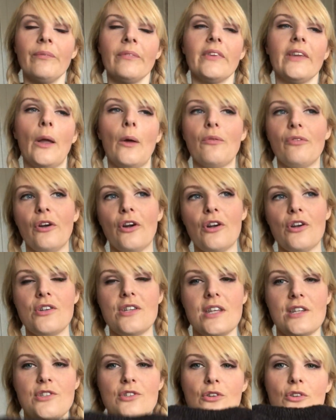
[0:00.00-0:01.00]
Now I've heard
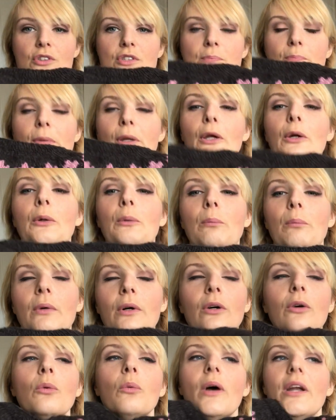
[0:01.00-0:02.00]
it does bloom
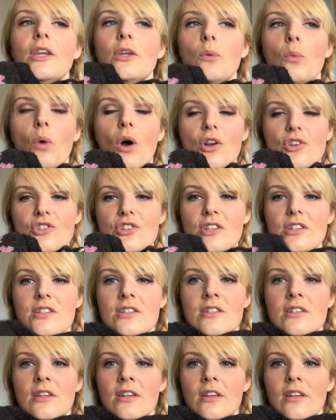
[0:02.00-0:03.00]
when you wash it,
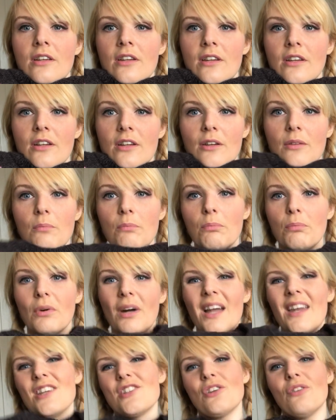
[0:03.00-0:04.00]

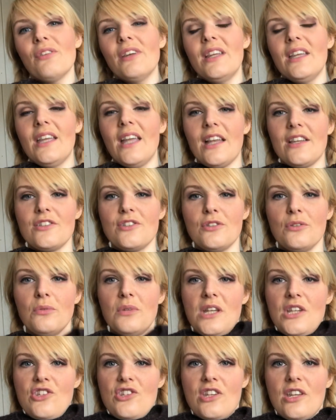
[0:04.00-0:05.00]
and I don't really get too
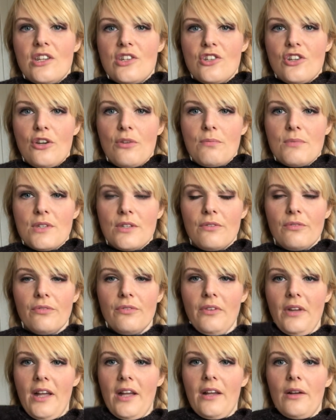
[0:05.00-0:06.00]
itchy in terms of
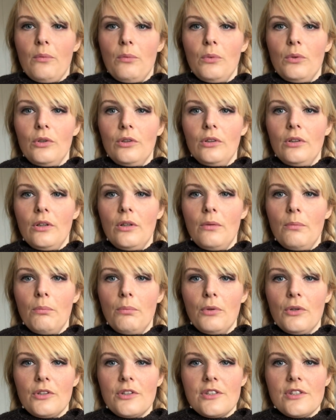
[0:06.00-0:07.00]
wool,
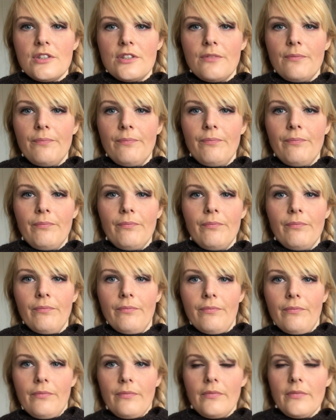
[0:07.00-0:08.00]
but
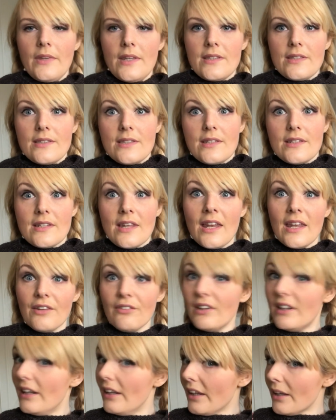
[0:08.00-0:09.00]
this is it. And I
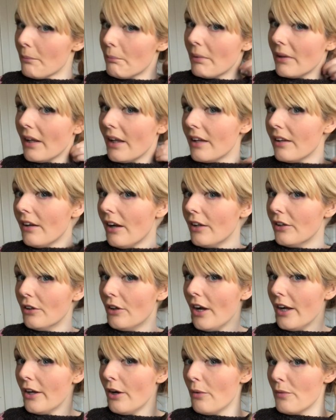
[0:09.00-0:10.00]
really like,
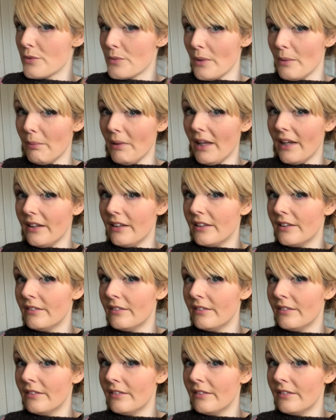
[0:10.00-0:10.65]
I always wear black.